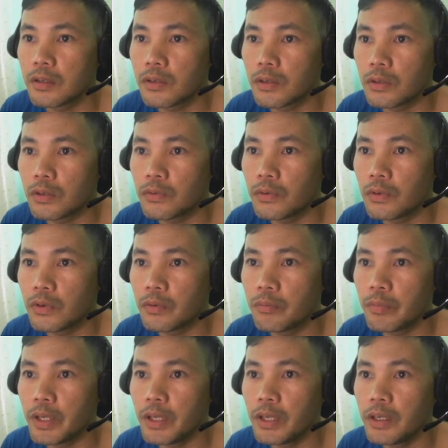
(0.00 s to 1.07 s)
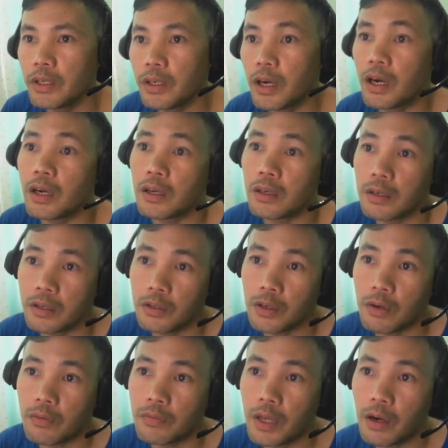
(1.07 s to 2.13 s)
So for me, yeah,
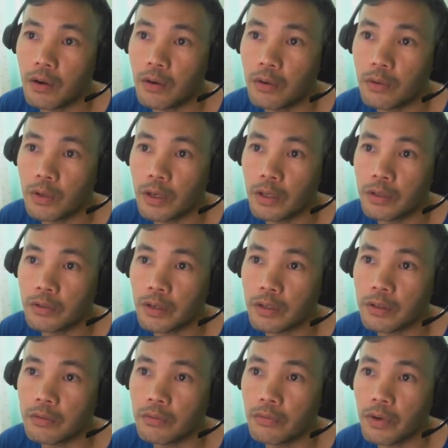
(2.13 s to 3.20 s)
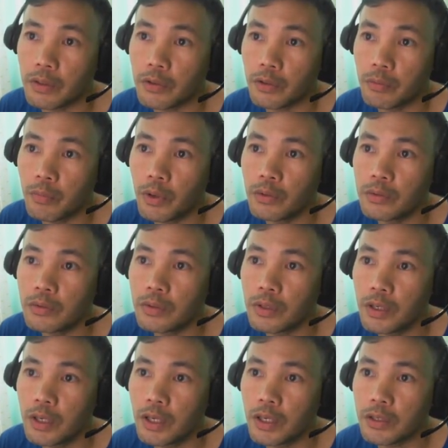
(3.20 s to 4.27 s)
you have now interactive render mode.
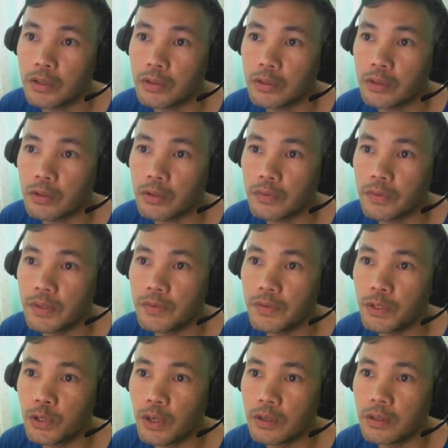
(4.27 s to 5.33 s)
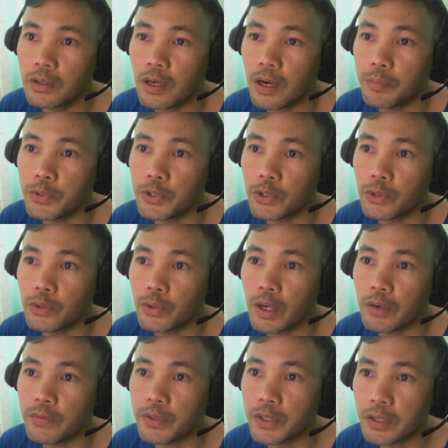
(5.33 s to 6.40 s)
So it gives you the option to
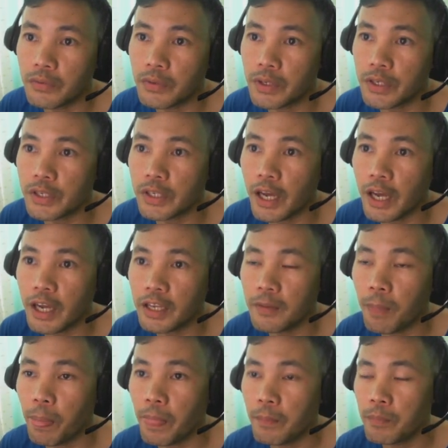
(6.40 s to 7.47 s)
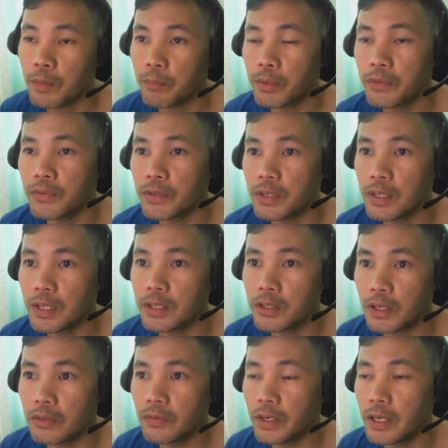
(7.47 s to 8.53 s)
have server side. Previously
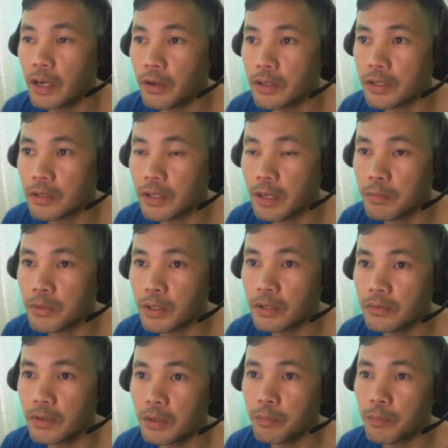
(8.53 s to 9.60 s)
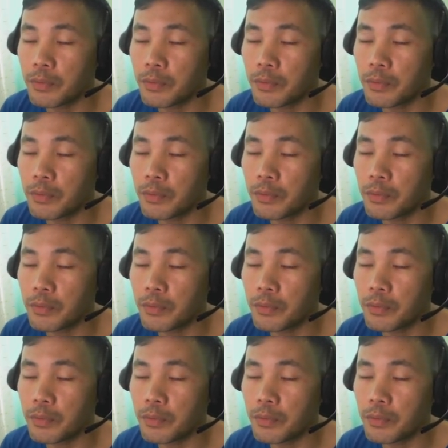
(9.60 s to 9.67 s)
server, now it's named server.